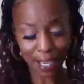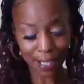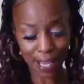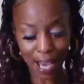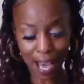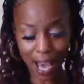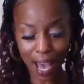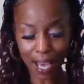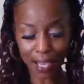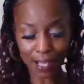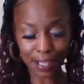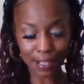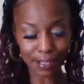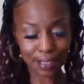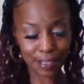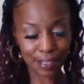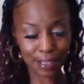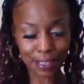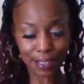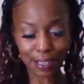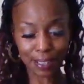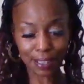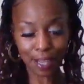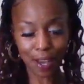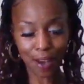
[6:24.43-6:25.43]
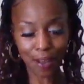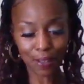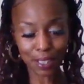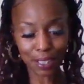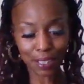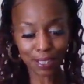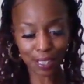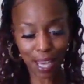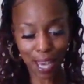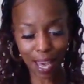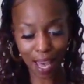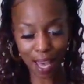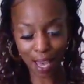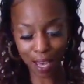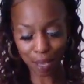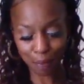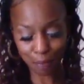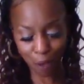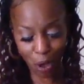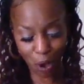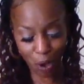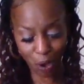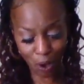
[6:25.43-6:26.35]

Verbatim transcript: God is good all the time,